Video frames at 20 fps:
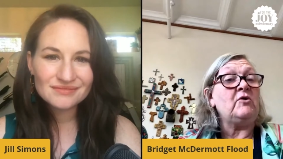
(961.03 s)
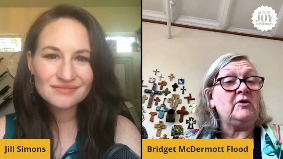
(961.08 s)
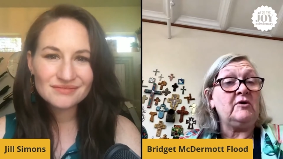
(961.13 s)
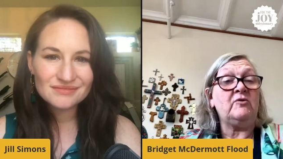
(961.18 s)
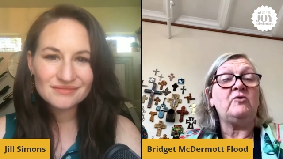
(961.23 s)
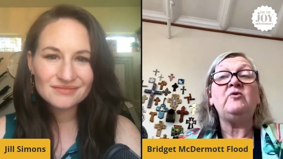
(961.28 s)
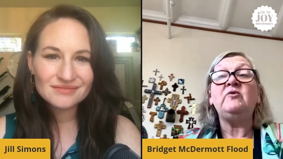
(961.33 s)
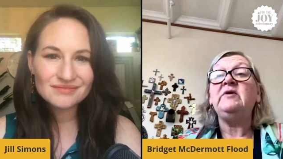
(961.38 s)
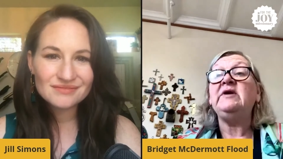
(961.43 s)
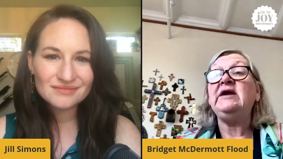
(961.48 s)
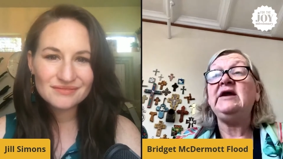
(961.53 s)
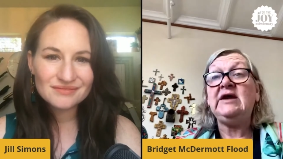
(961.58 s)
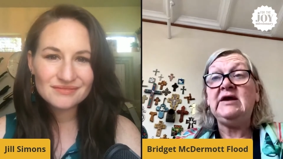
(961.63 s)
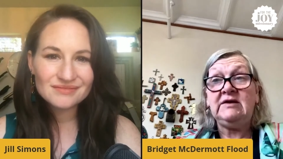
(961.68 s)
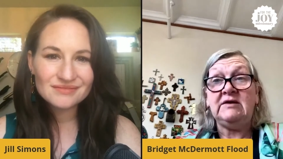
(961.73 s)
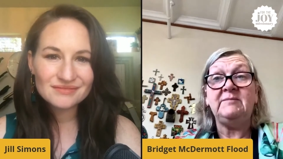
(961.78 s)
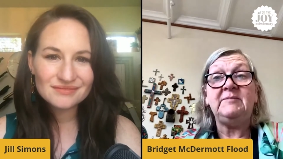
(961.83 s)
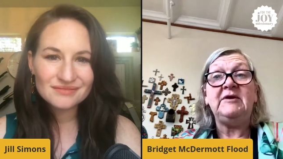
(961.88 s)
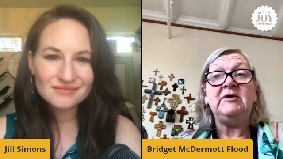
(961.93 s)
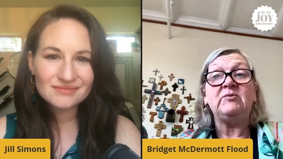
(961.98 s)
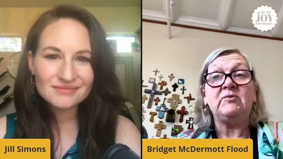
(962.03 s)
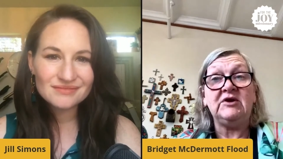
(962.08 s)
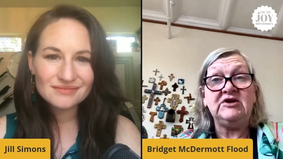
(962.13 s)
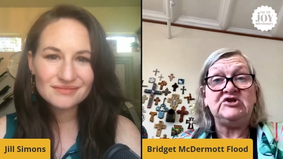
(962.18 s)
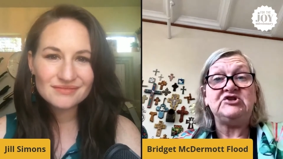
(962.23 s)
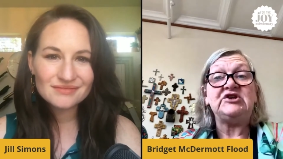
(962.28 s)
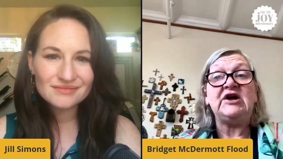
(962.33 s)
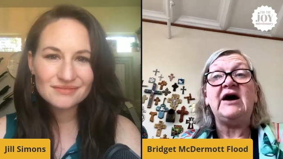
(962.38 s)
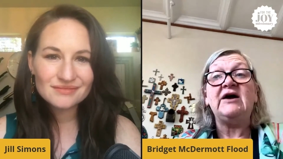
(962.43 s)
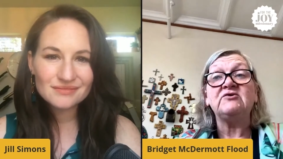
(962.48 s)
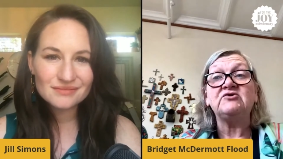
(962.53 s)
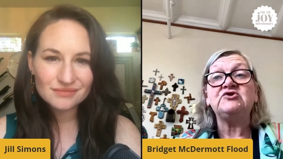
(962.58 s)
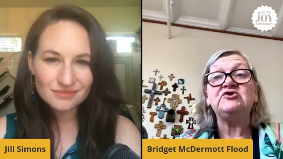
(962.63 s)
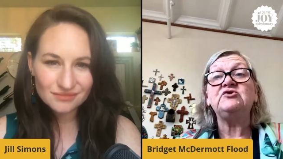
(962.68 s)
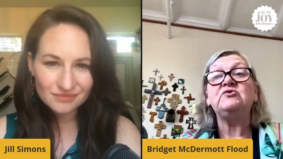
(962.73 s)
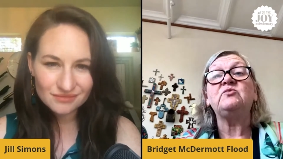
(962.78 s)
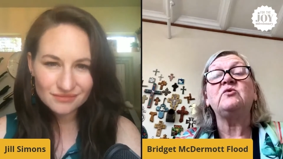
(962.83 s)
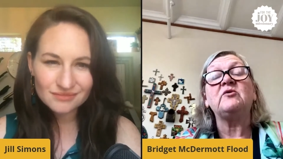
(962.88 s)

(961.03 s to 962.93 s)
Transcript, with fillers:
Speaker 1: are who need to be reached out to.